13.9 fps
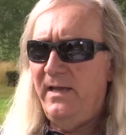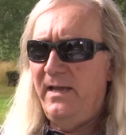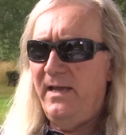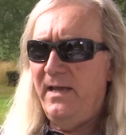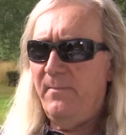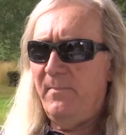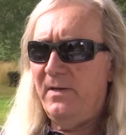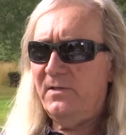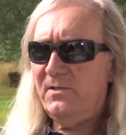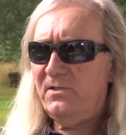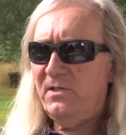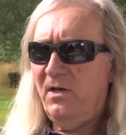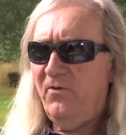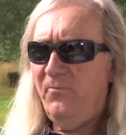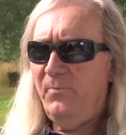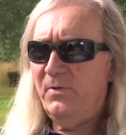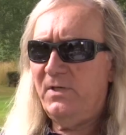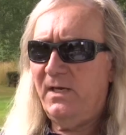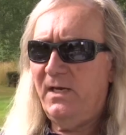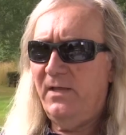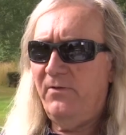and myself put
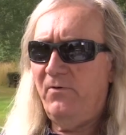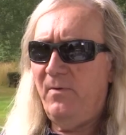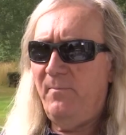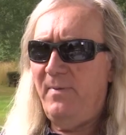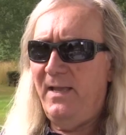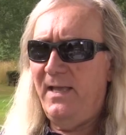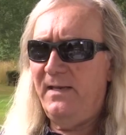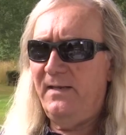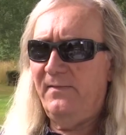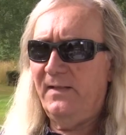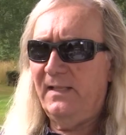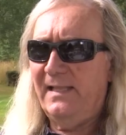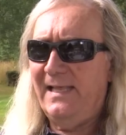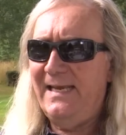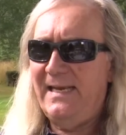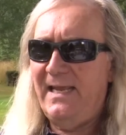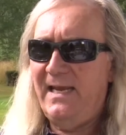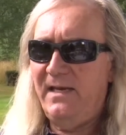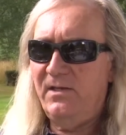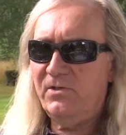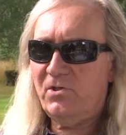together a band in the late
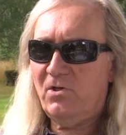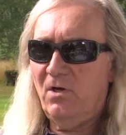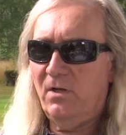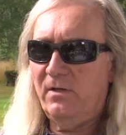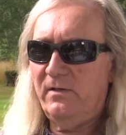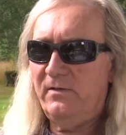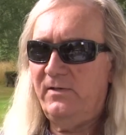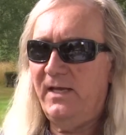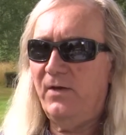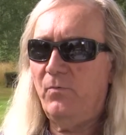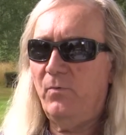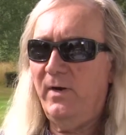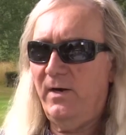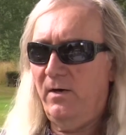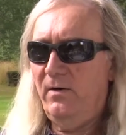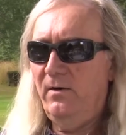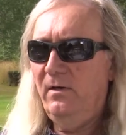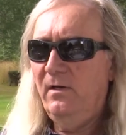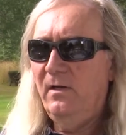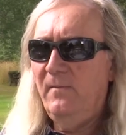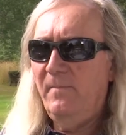80s called Dead Ringer,
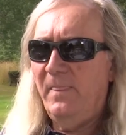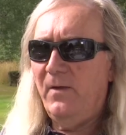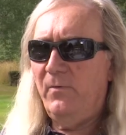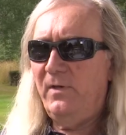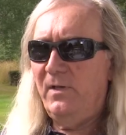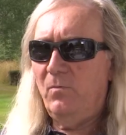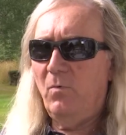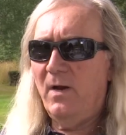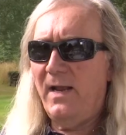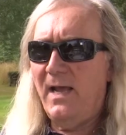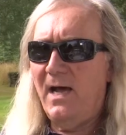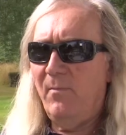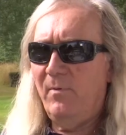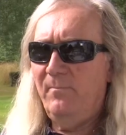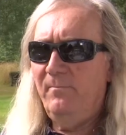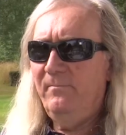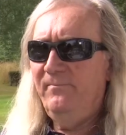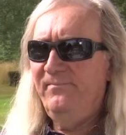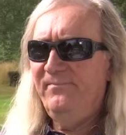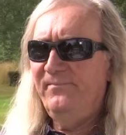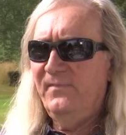and we did one album
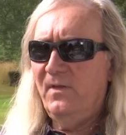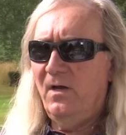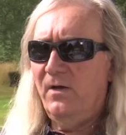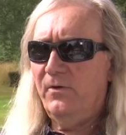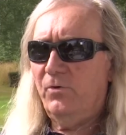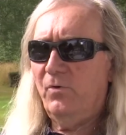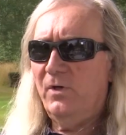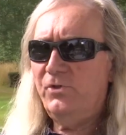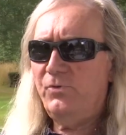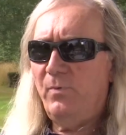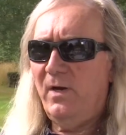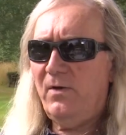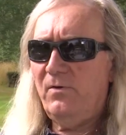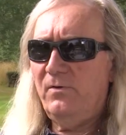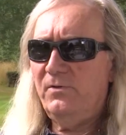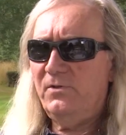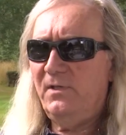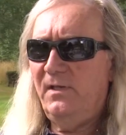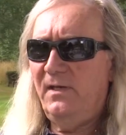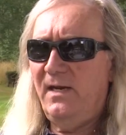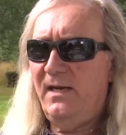on Grudge Records
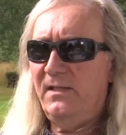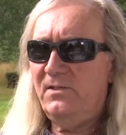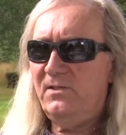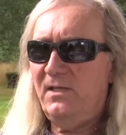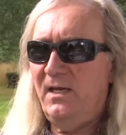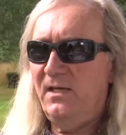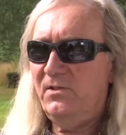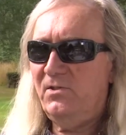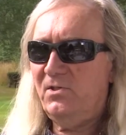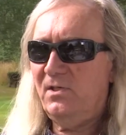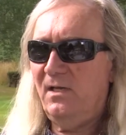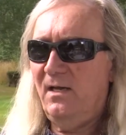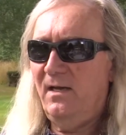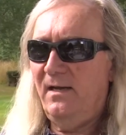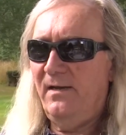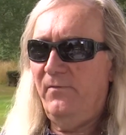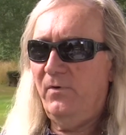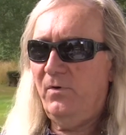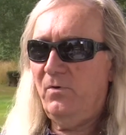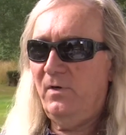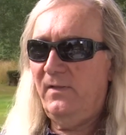in the United States,
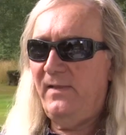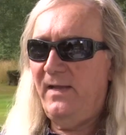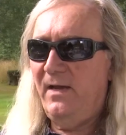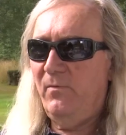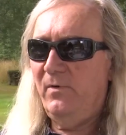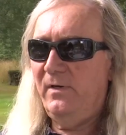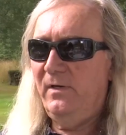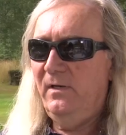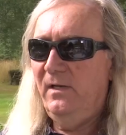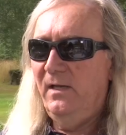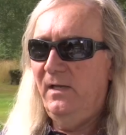recorded that one.